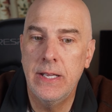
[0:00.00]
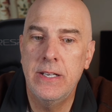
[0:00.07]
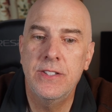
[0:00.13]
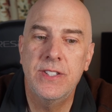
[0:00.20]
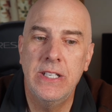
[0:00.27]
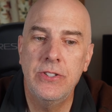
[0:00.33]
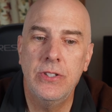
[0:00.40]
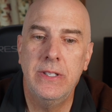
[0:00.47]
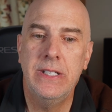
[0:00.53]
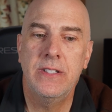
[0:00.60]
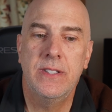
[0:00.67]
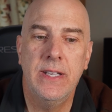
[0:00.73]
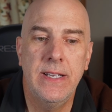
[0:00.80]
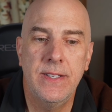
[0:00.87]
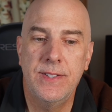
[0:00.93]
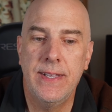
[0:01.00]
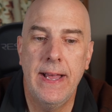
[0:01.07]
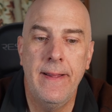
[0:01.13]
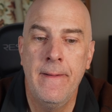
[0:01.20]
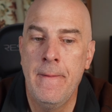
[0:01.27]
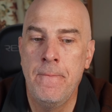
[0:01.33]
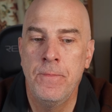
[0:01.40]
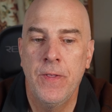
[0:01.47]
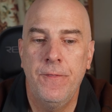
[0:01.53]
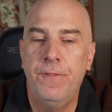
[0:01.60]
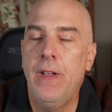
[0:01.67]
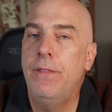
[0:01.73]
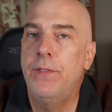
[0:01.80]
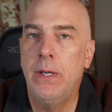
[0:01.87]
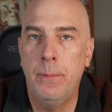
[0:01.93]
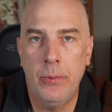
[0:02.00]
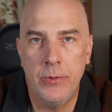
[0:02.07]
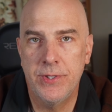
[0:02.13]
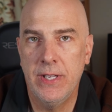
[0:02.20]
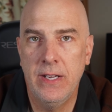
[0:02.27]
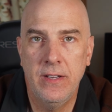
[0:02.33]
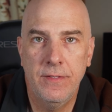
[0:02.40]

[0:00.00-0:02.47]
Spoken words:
and essentially it says that 50%